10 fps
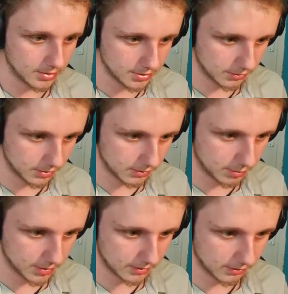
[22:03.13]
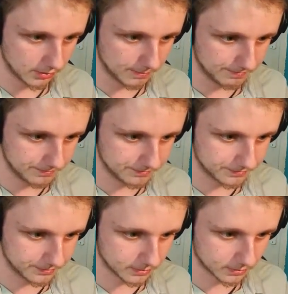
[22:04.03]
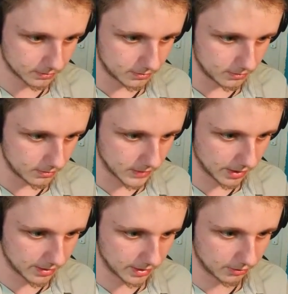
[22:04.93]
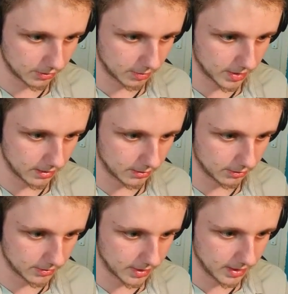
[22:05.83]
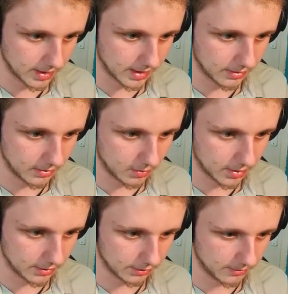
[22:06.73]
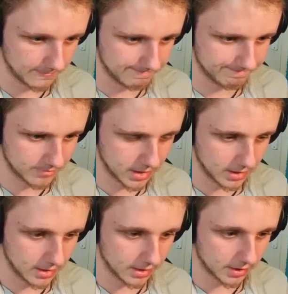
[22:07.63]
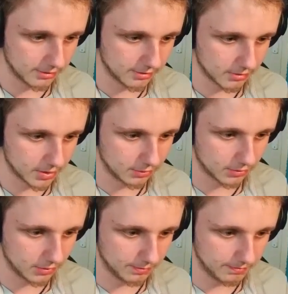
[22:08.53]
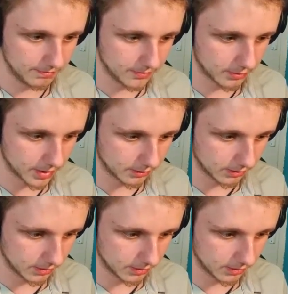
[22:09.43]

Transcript: just going to put this, I think, somewhere here. So I don't know where's. It's not a very good room for this.